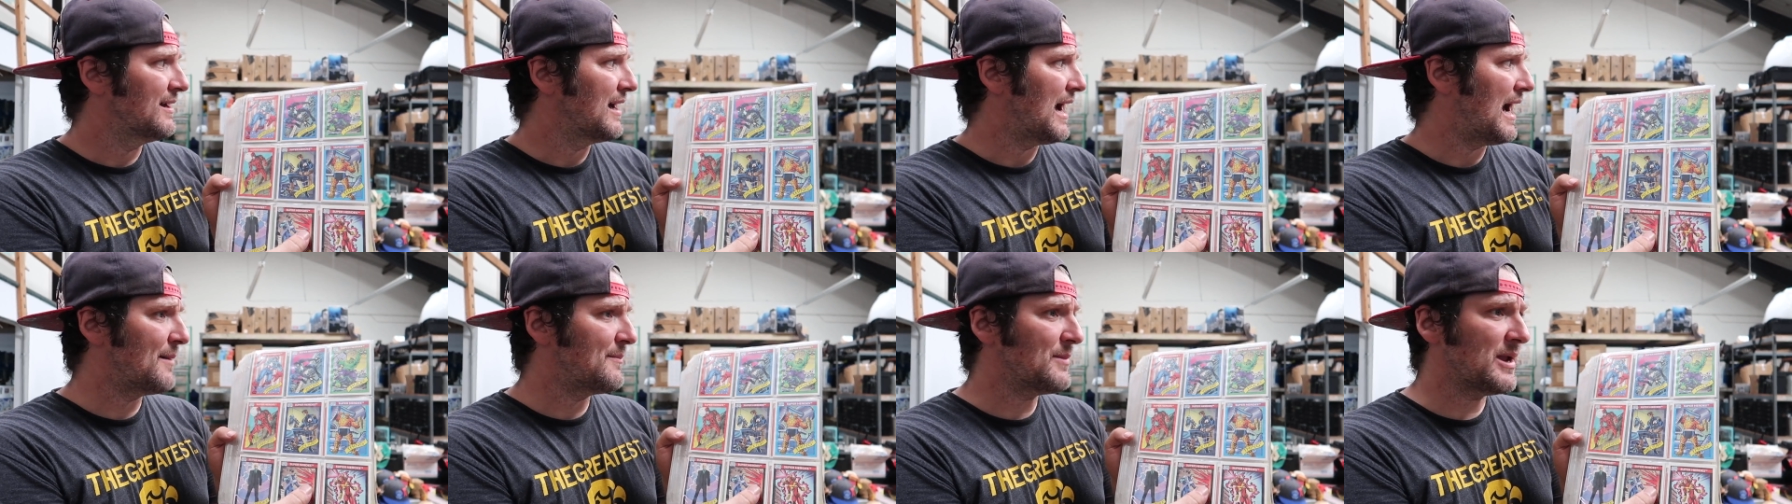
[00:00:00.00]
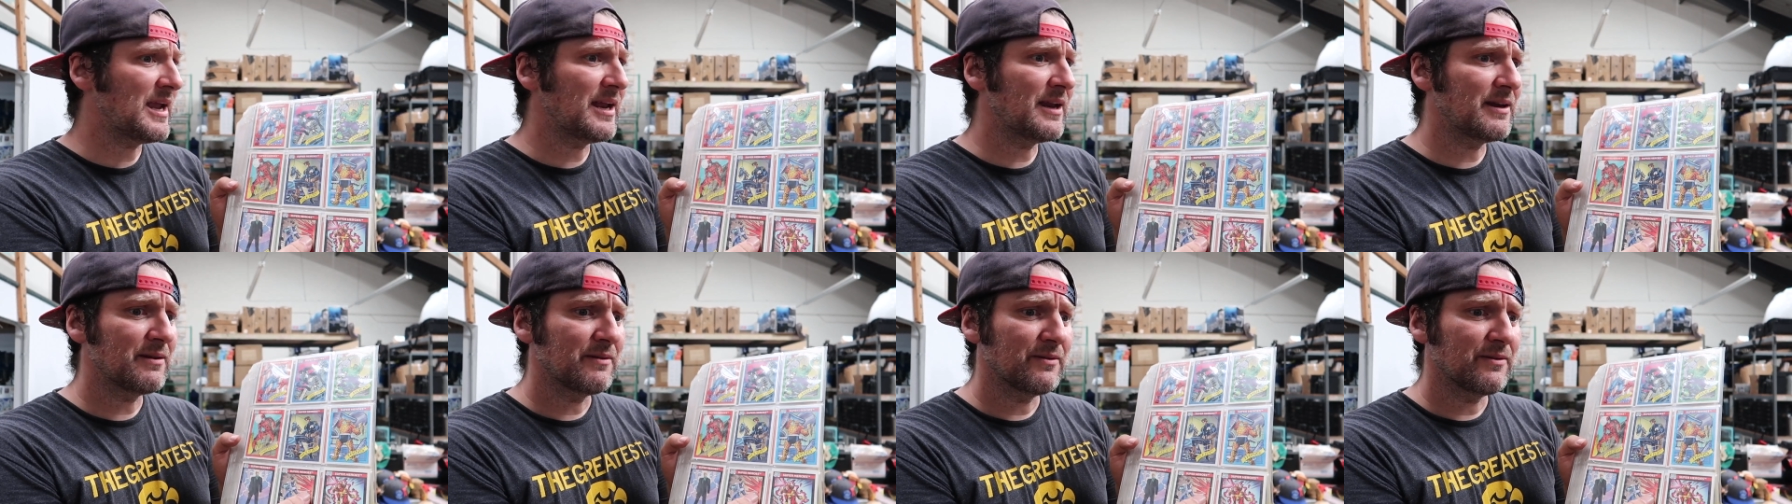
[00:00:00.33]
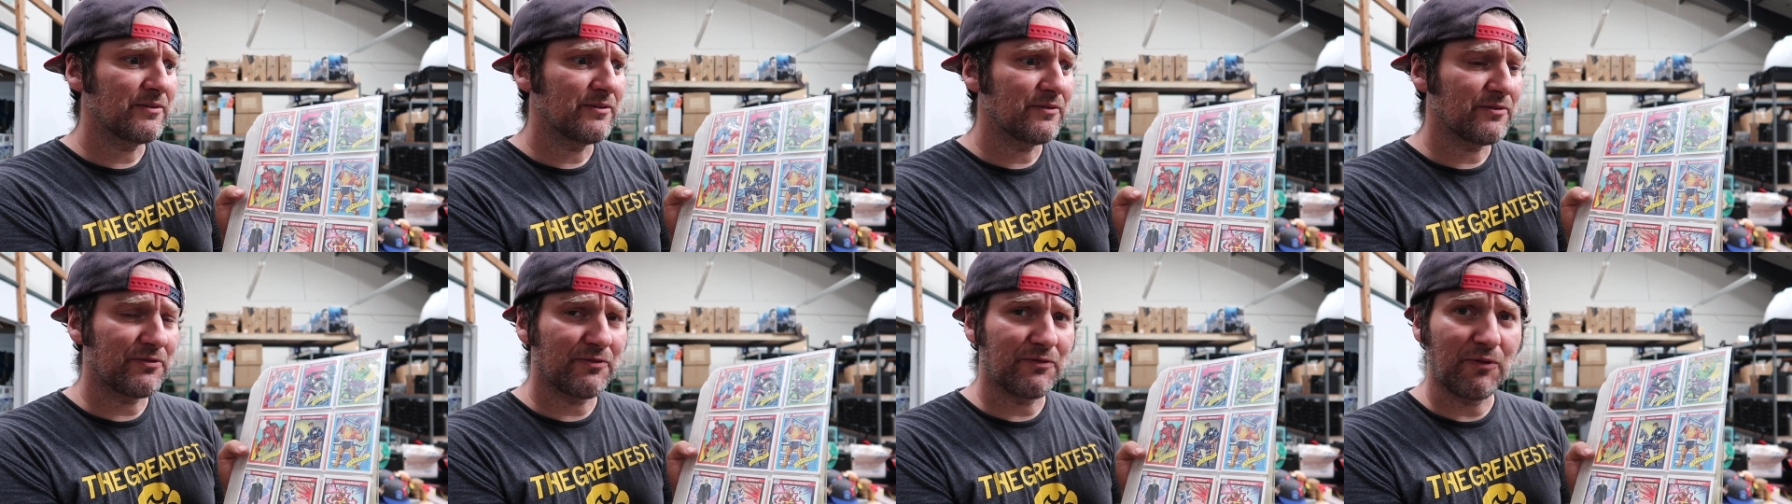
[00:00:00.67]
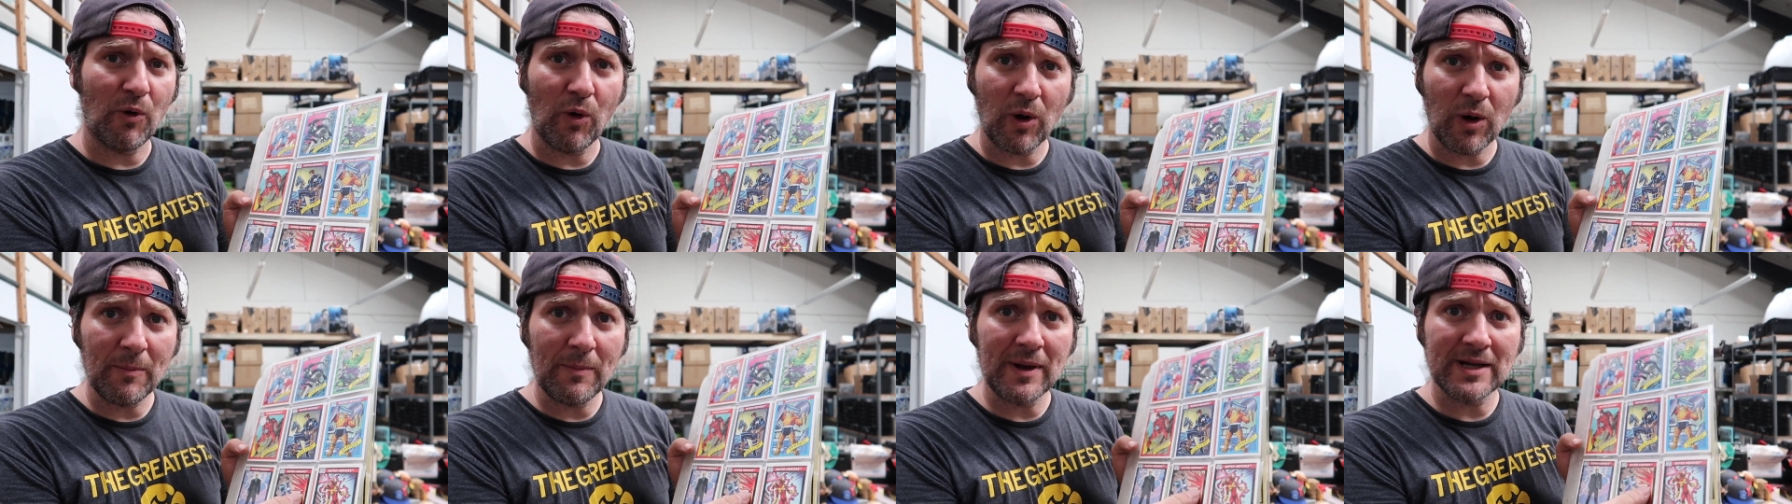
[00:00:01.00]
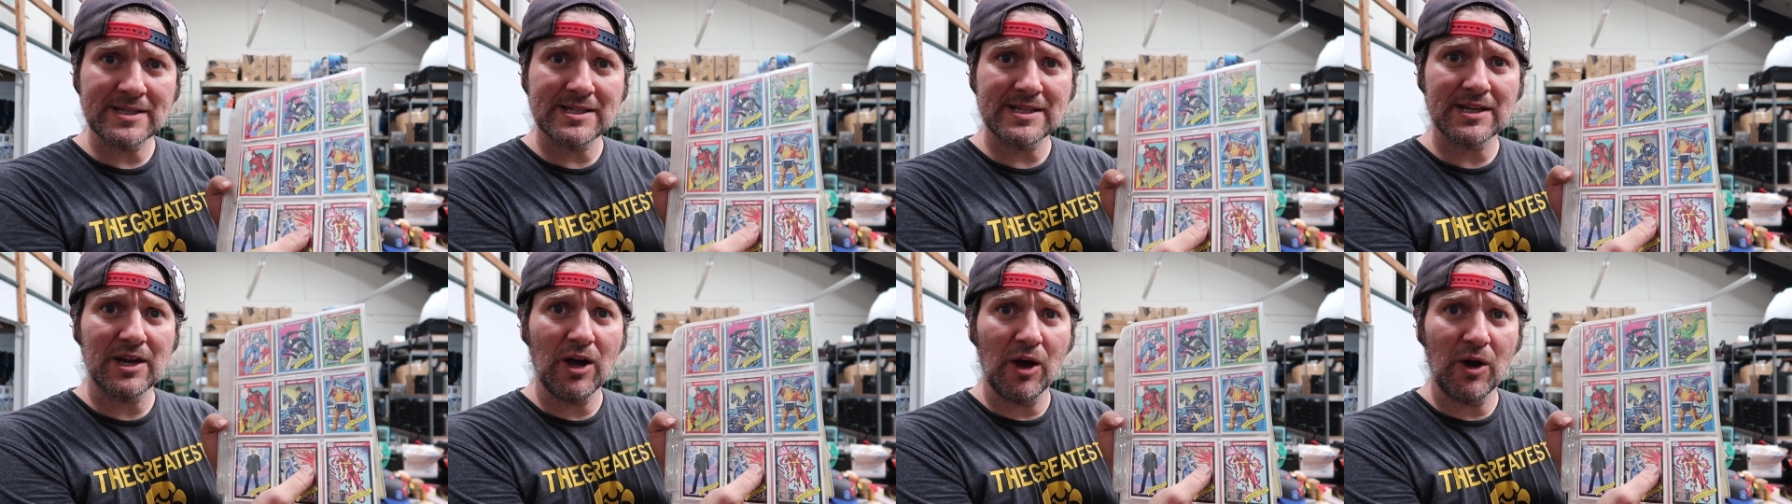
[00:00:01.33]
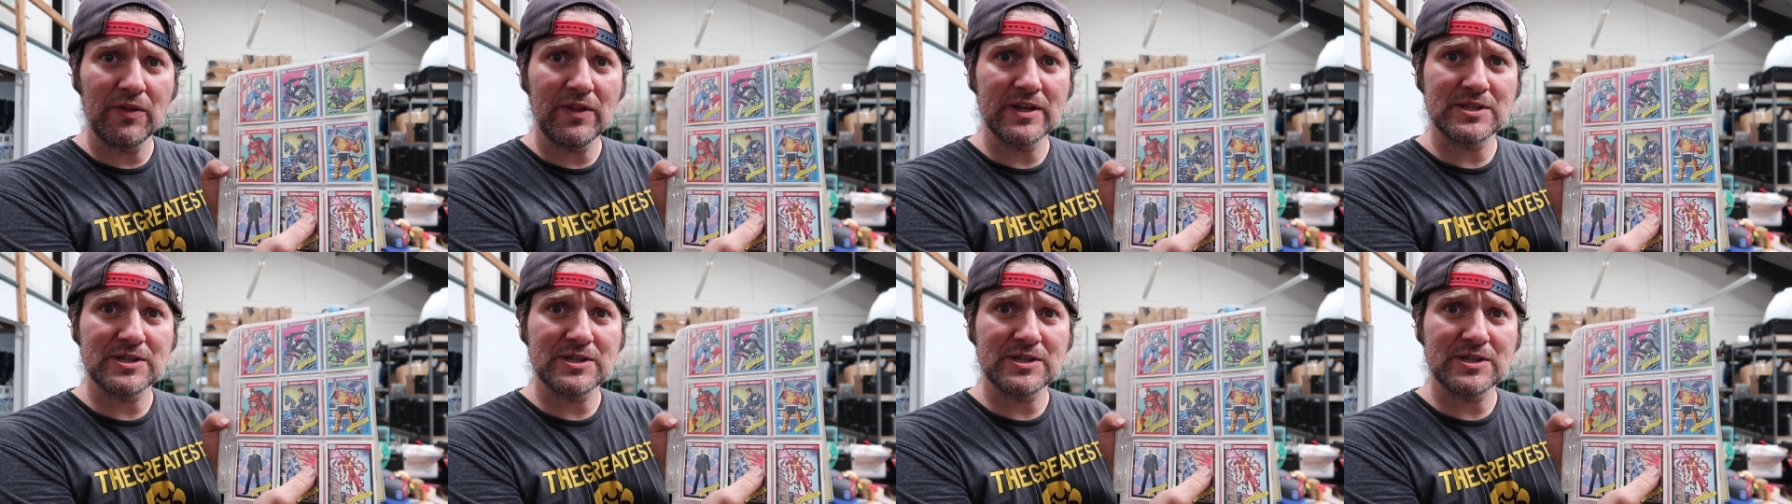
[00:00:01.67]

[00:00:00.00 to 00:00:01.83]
I mean, 4 months ago,